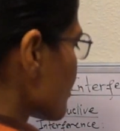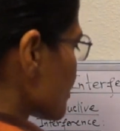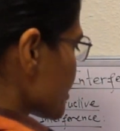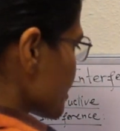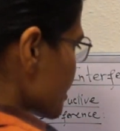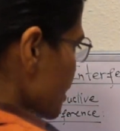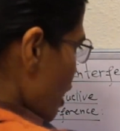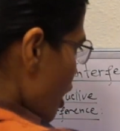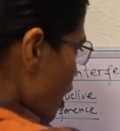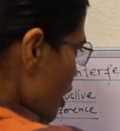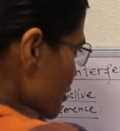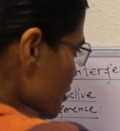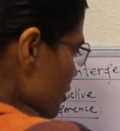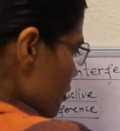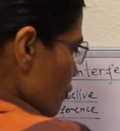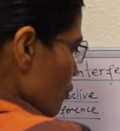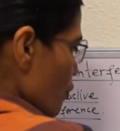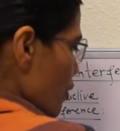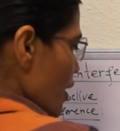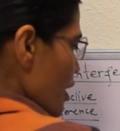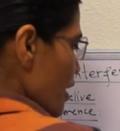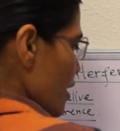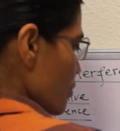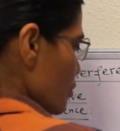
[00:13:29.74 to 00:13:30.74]
the other
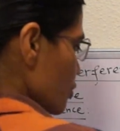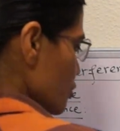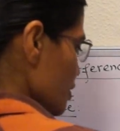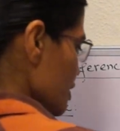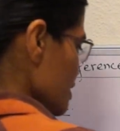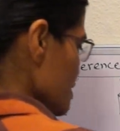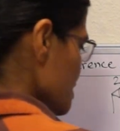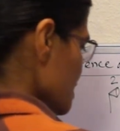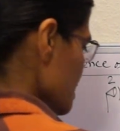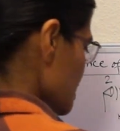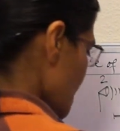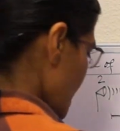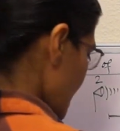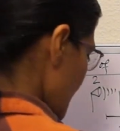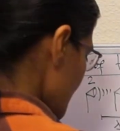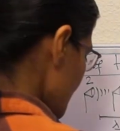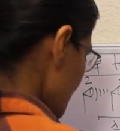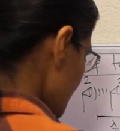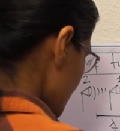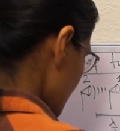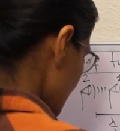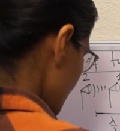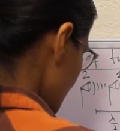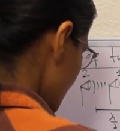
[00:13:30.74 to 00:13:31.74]
wave would
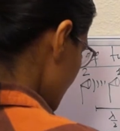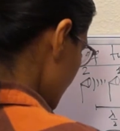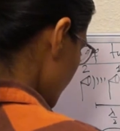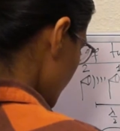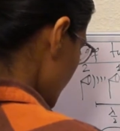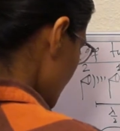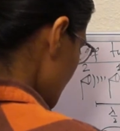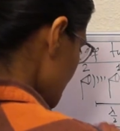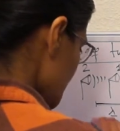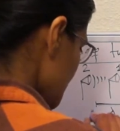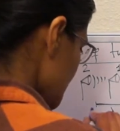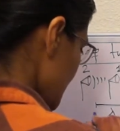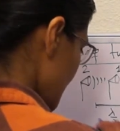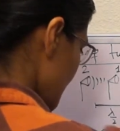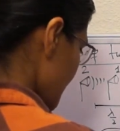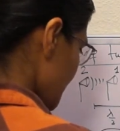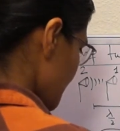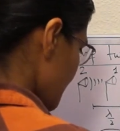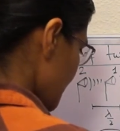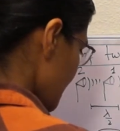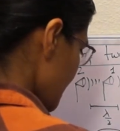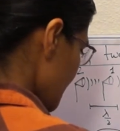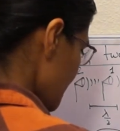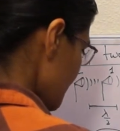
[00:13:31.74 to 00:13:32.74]
start, one started
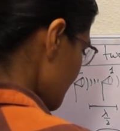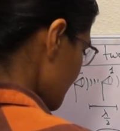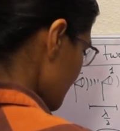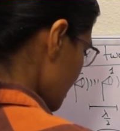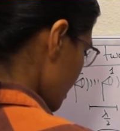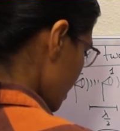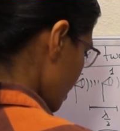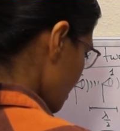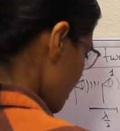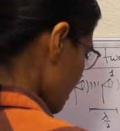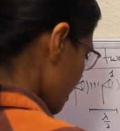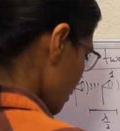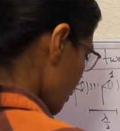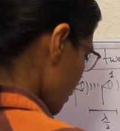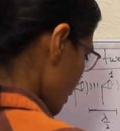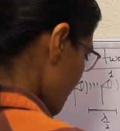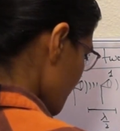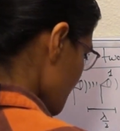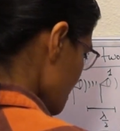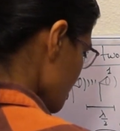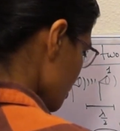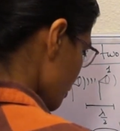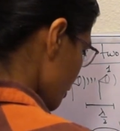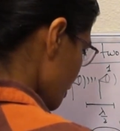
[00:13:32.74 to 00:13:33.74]
here, the other wave
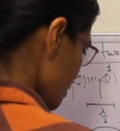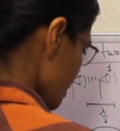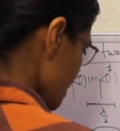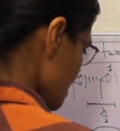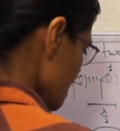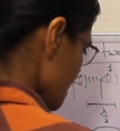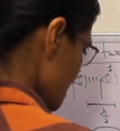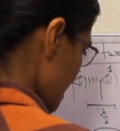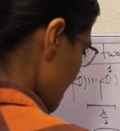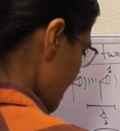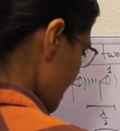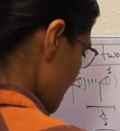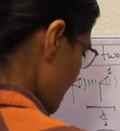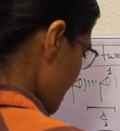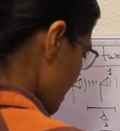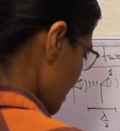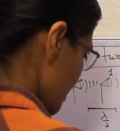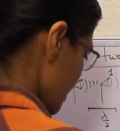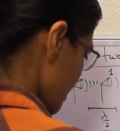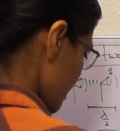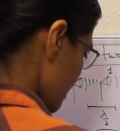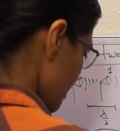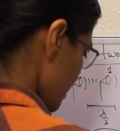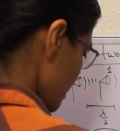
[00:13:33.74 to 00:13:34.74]
is going to start
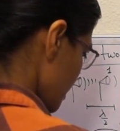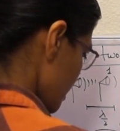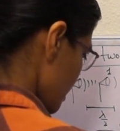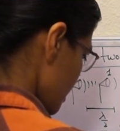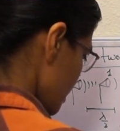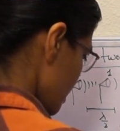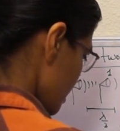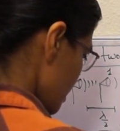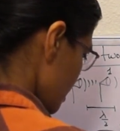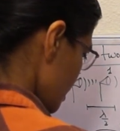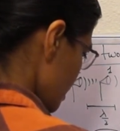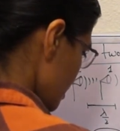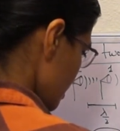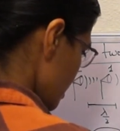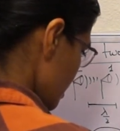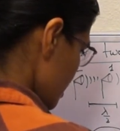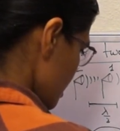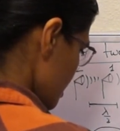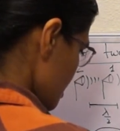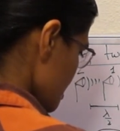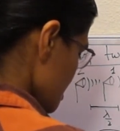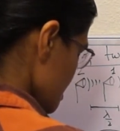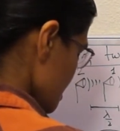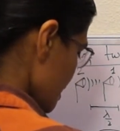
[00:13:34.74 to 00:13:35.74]
here.
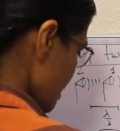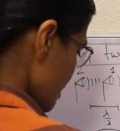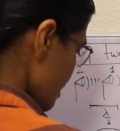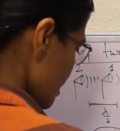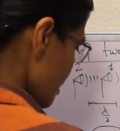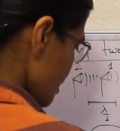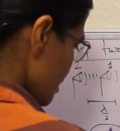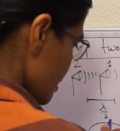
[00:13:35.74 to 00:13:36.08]
See?